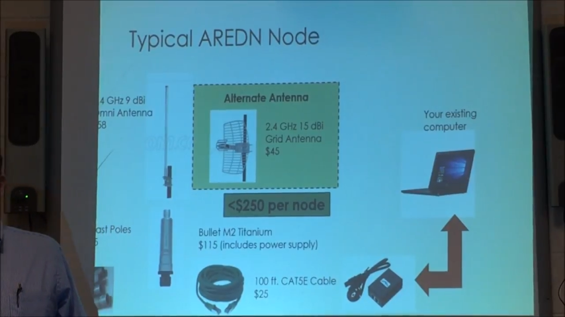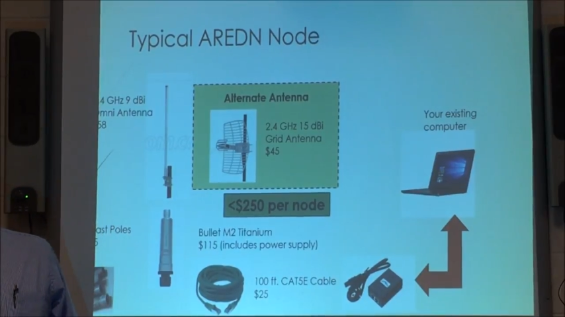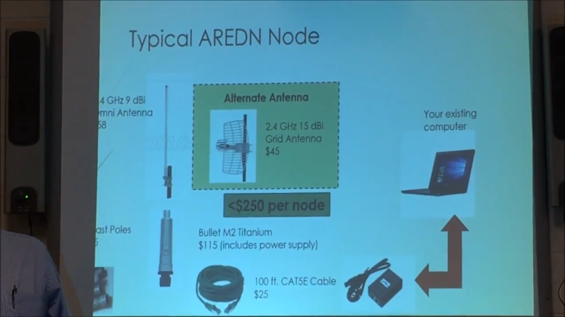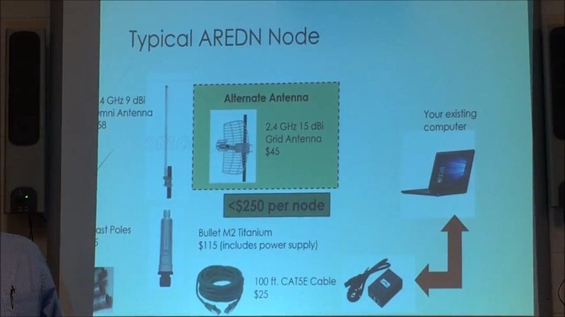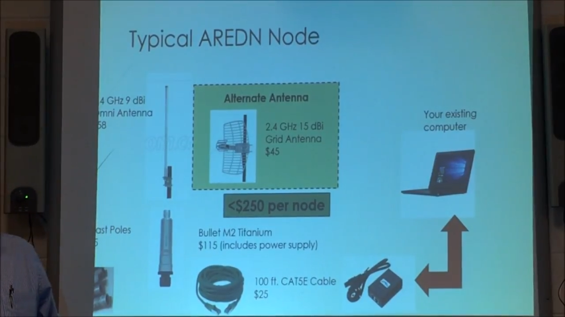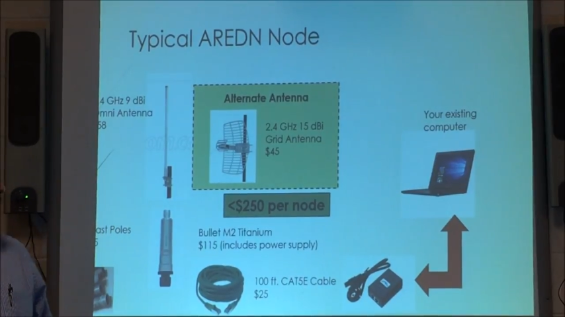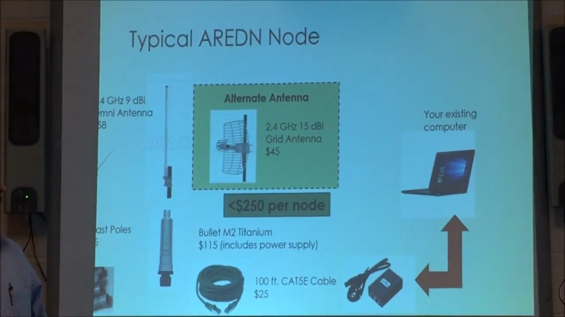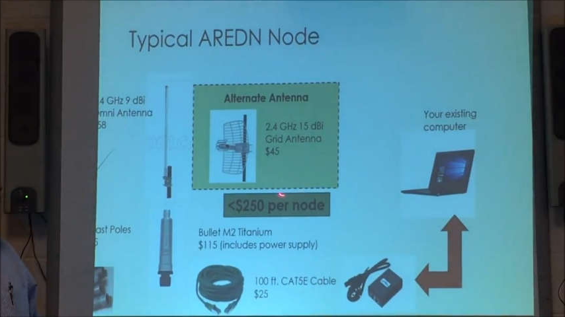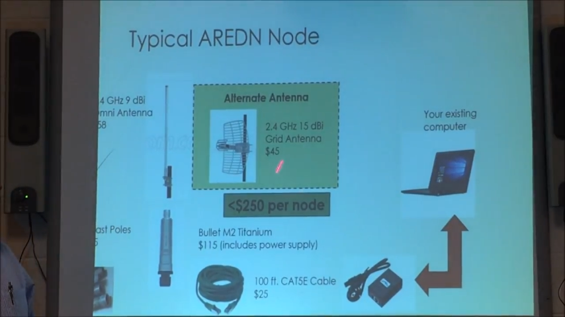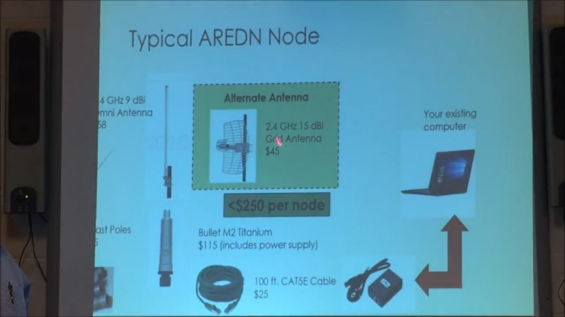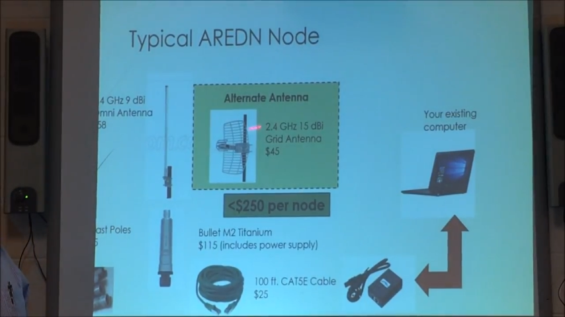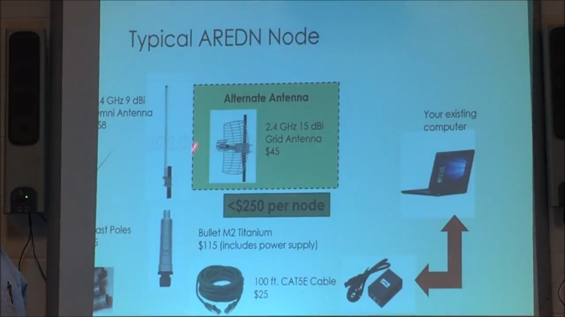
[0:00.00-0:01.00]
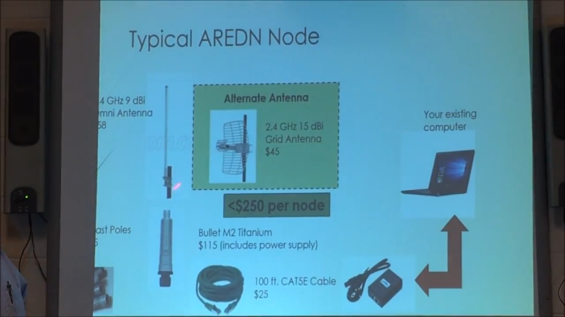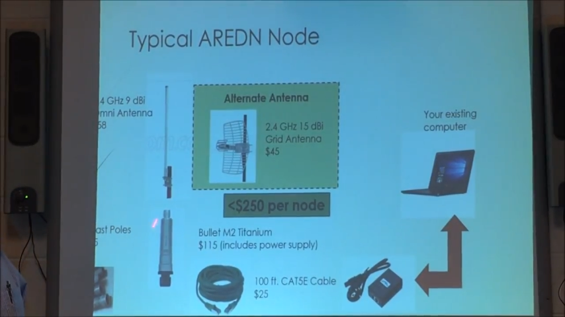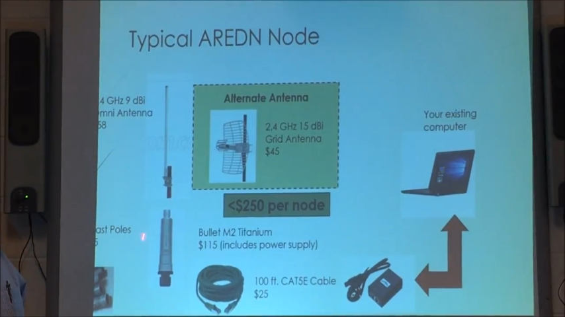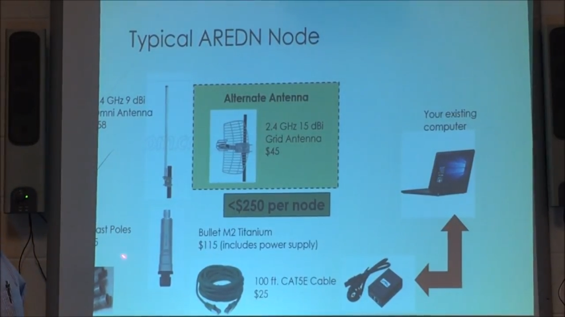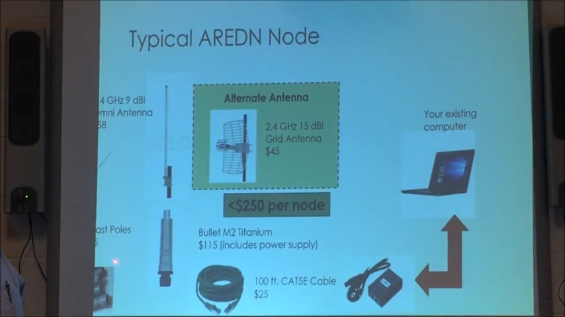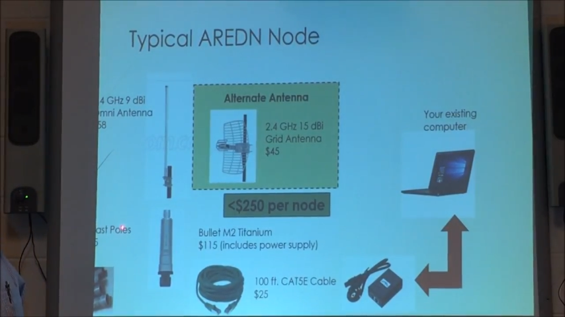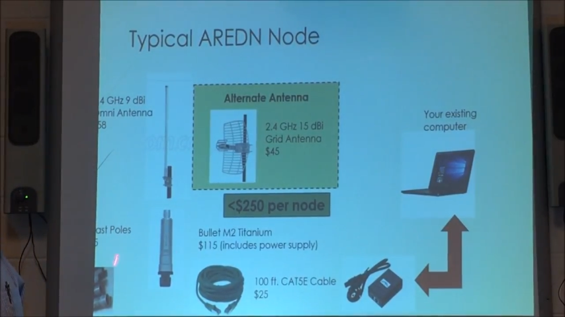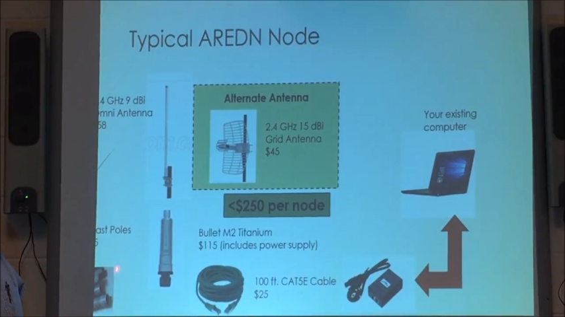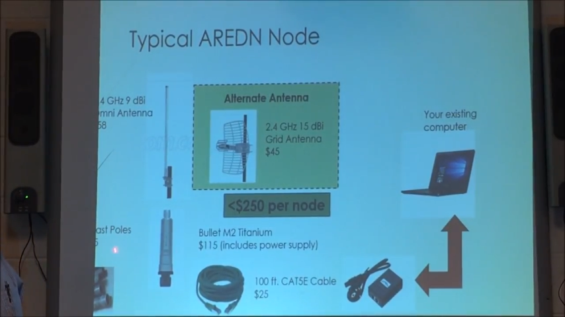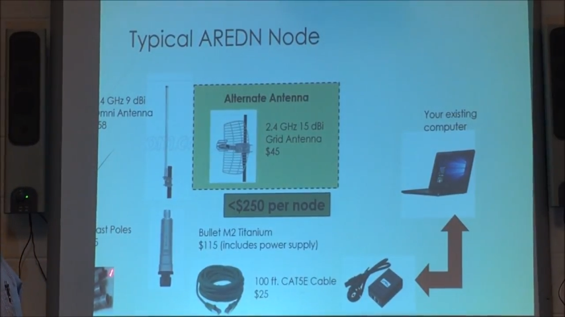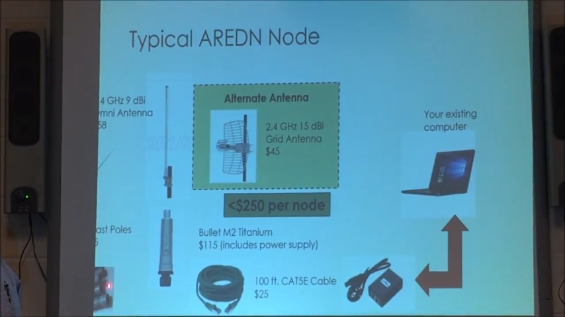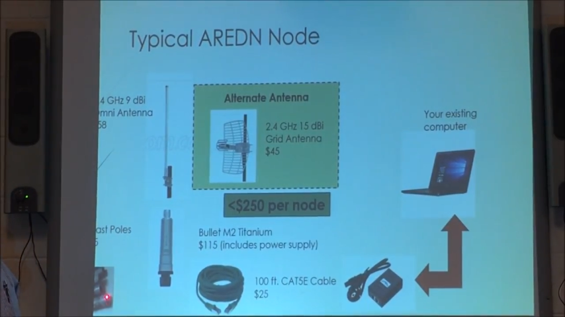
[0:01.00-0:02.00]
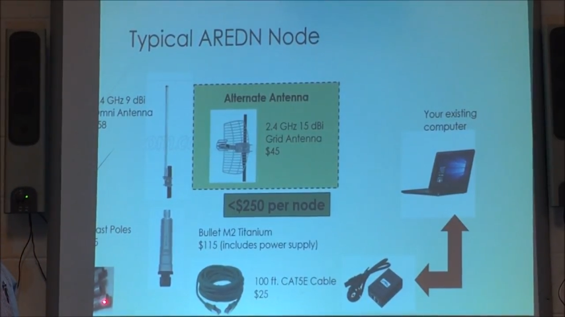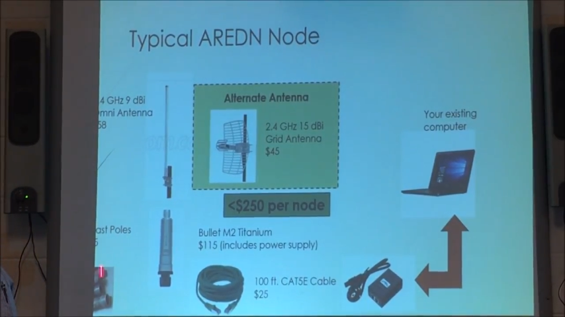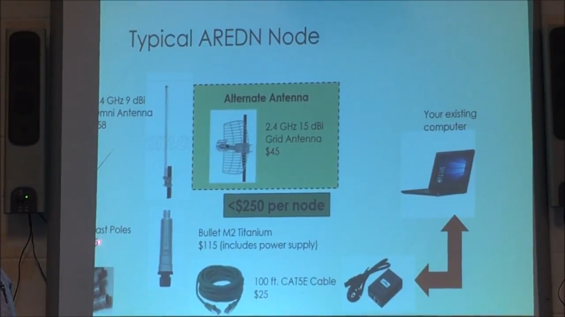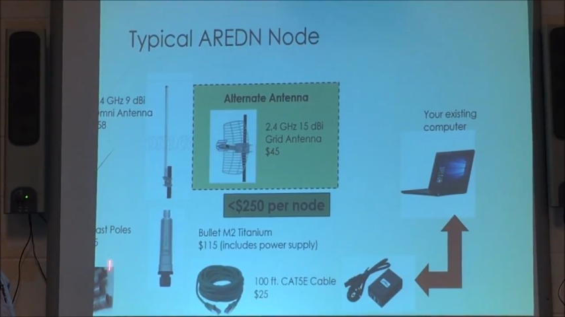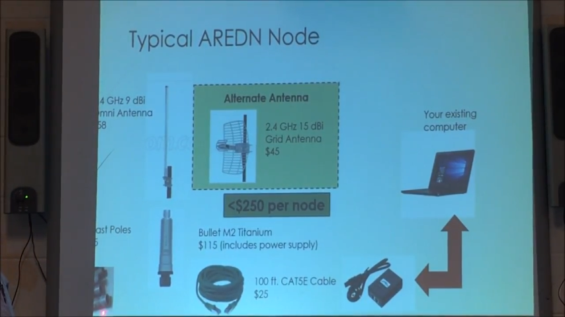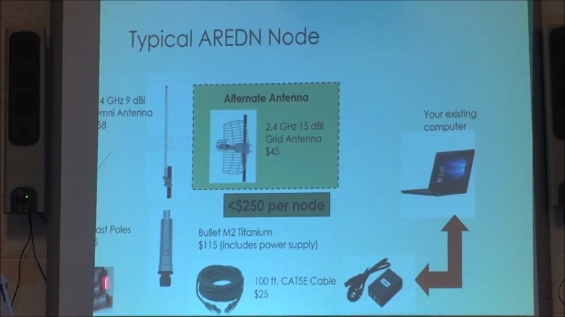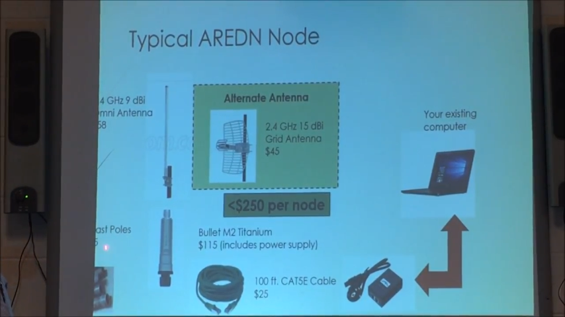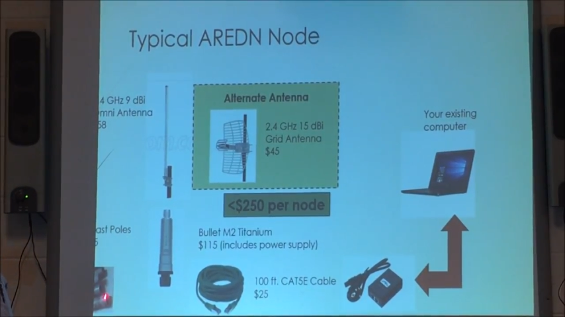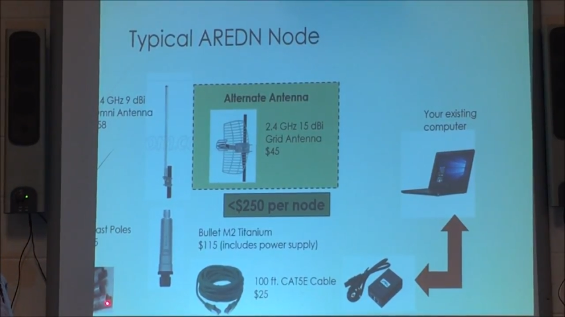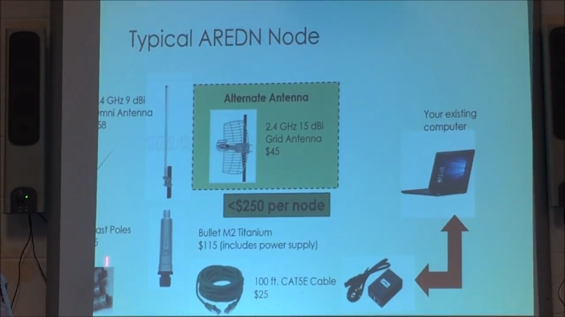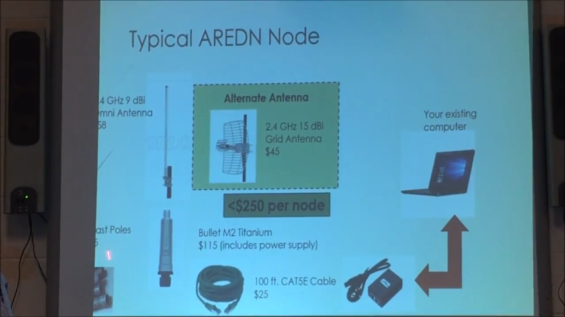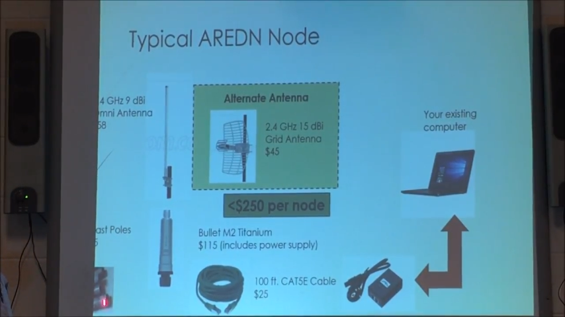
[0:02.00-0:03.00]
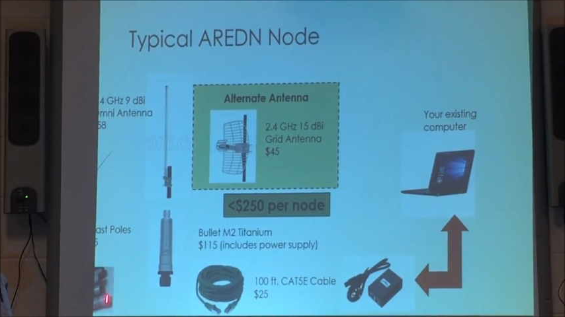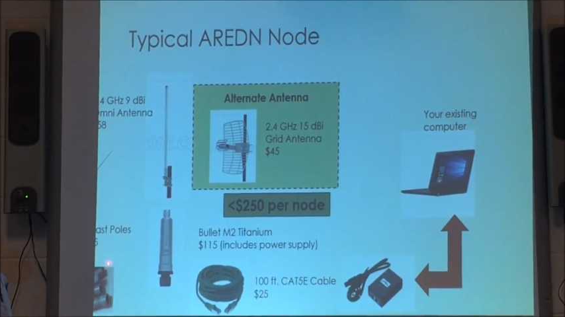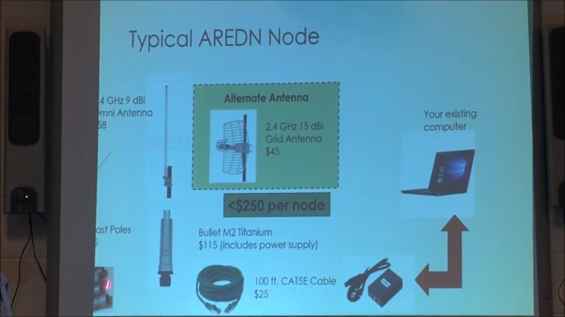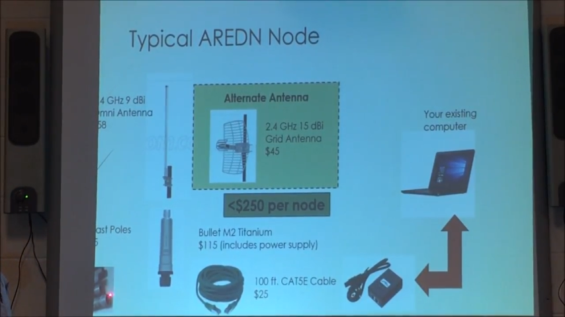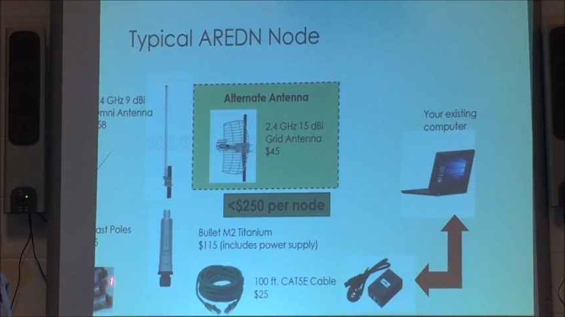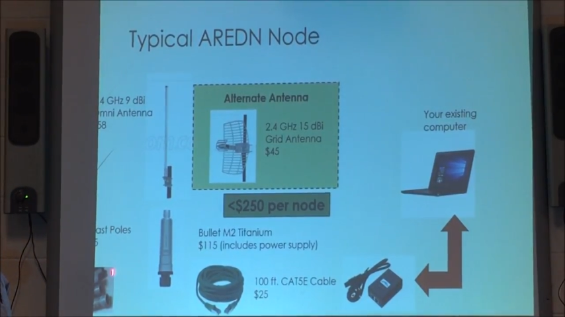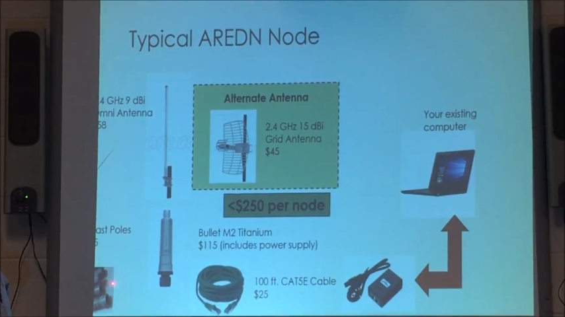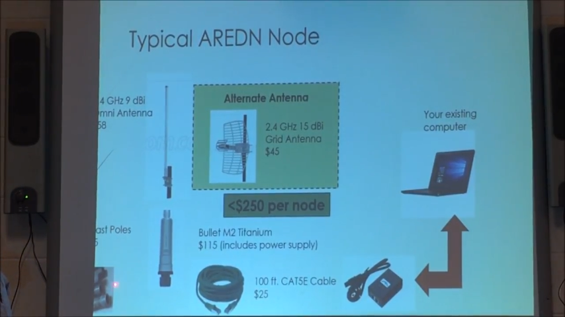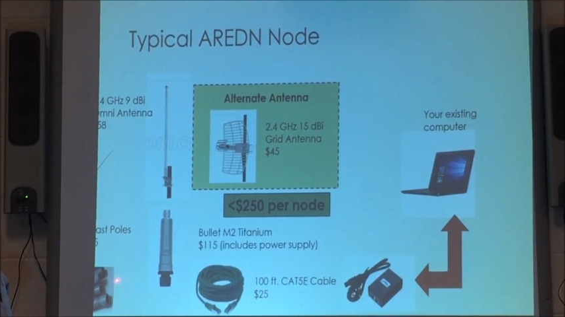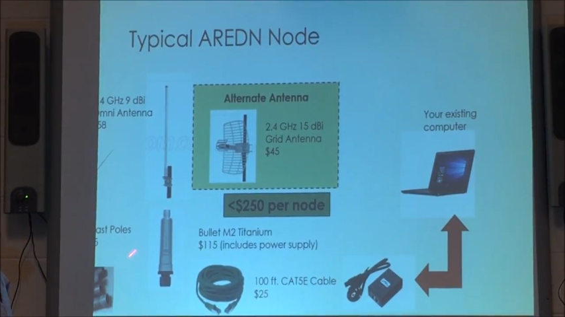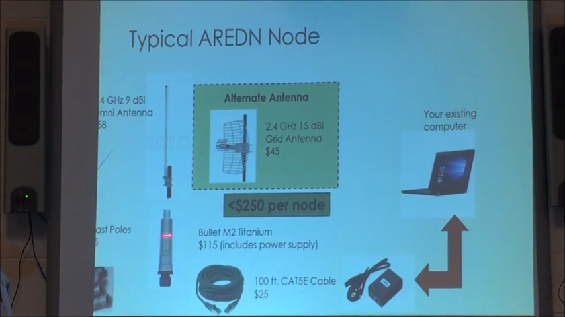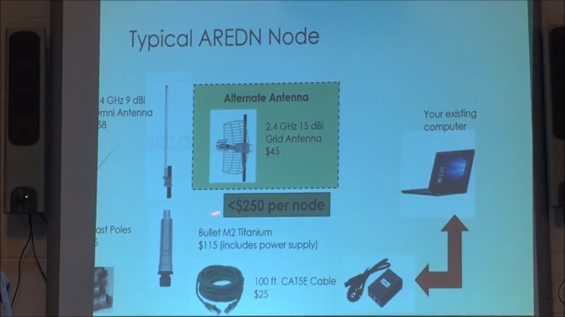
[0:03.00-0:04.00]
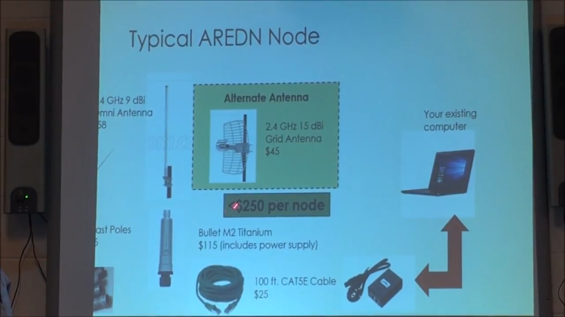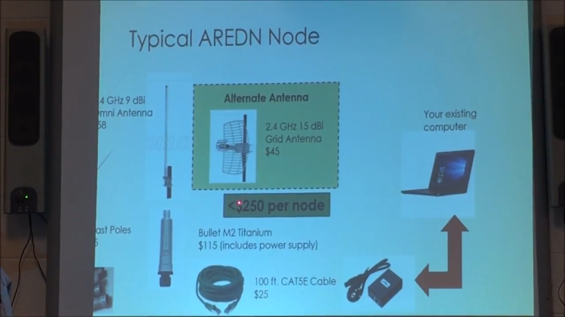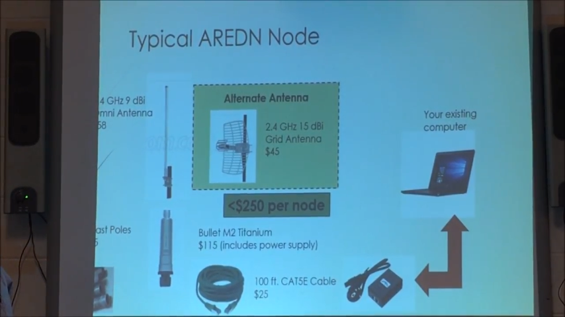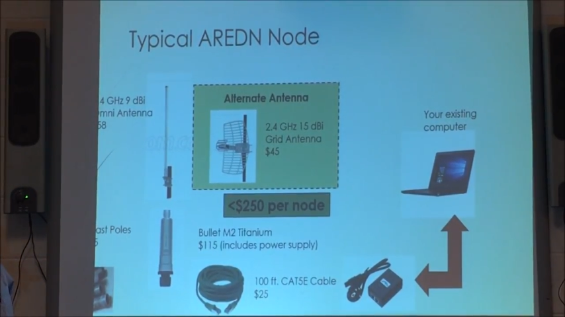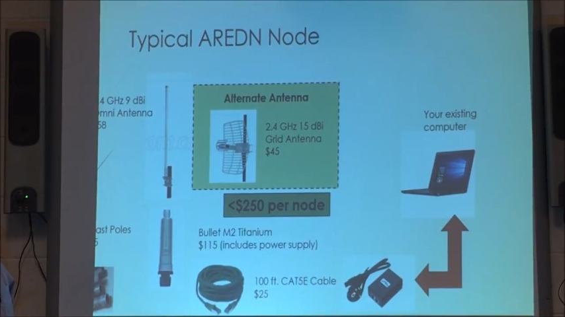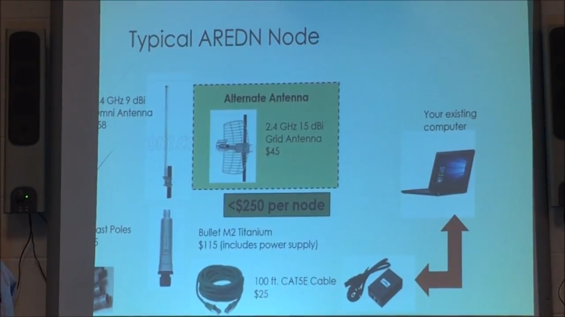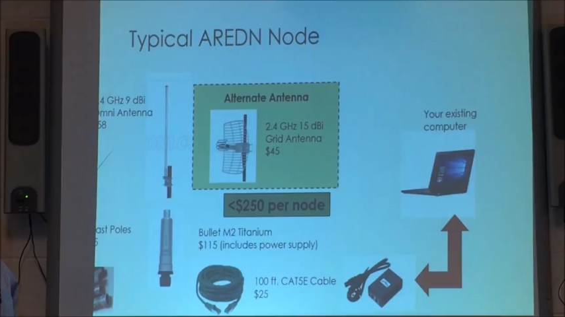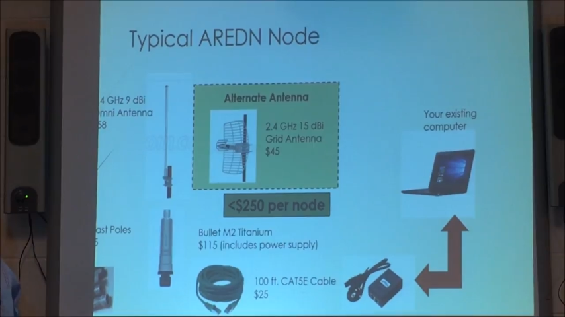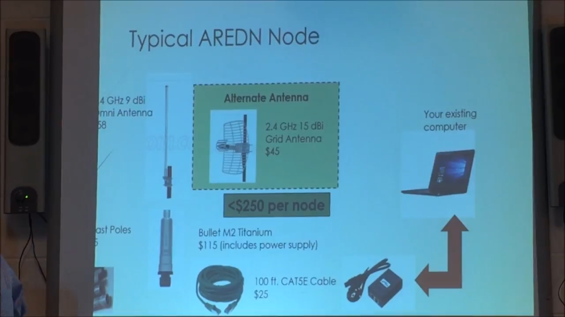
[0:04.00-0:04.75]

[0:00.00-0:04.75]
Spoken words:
(no speaker visible)